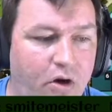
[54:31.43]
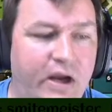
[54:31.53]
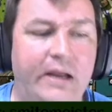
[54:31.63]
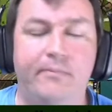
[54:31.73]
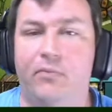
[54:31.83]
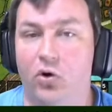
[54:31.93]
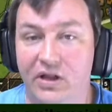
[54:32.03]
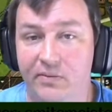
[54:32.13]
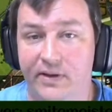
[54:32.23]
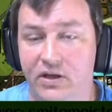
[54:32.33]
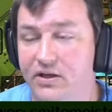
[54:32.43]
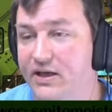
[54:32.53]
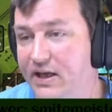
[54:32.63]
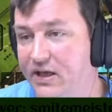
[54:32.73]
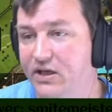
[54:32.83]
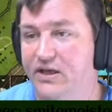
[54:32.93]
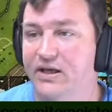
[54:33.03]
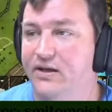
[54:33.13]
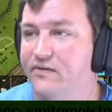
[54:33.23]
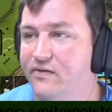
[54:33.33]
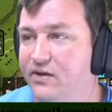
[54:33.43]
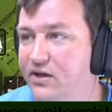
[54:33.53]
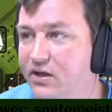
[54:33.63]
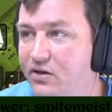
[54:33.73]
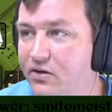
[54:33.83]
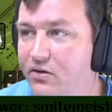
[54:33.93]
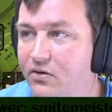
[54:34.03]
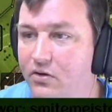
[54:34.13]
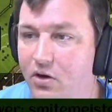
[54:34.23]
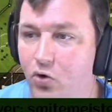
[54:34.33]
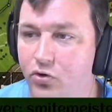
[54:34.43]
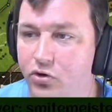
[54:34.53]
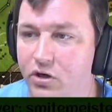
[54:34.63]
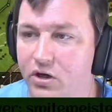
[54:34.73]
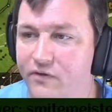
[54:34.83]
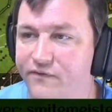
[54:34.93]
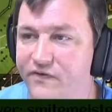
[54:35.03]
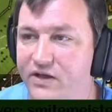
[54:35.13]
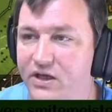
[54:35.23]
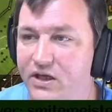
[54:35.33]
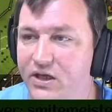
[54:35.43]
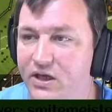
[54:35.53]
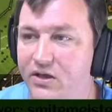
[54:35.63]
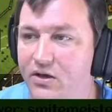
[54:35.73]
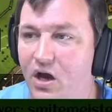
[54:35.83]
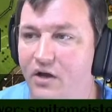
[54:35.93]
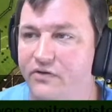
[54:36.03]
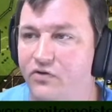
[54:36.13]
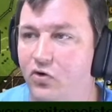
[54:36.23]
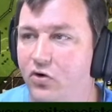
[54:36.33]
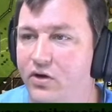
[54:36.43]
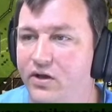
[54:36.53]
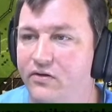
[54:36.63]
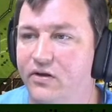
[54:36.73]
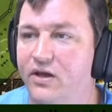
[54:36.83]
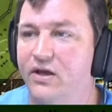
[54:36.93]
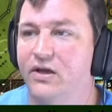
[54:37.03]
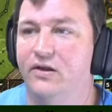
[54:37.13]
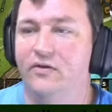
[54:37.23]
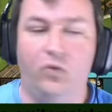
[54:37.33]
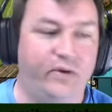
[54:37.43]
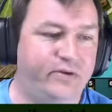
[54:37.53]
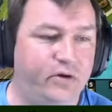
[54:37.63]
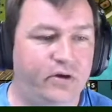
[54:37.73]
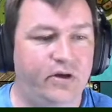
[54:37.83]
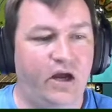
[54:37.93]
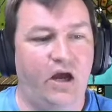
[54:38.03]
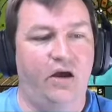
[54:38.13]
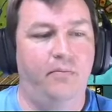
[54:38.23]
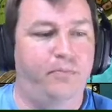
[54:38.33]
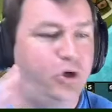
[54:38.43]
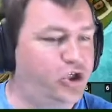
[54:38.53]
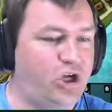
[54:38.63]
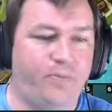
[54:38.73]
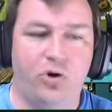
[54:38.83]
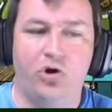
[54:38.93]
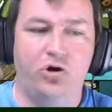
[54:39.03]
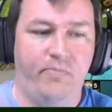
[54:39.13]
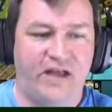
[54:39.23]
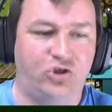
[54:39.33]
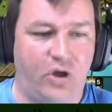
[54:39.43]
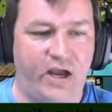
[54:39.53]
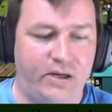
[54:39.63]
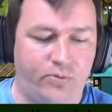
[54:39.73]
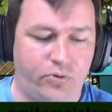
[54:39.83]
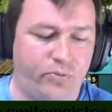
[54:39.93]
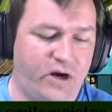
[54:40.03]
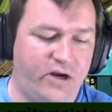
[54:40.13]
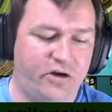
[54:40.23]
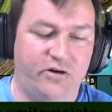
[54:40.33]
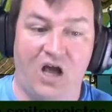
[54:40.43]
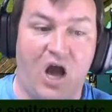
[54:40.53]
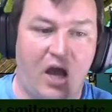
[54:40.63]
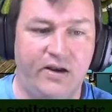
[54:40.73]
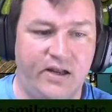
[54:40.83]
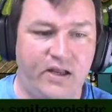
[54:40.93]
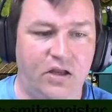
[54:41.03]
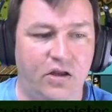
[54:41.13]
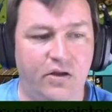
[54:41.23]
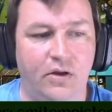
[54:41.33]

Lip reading: All right, Morley Bent, again, he's the owner of the Odd Stories, the Wizard, bookshop owner, magical item proprietor, and oddity.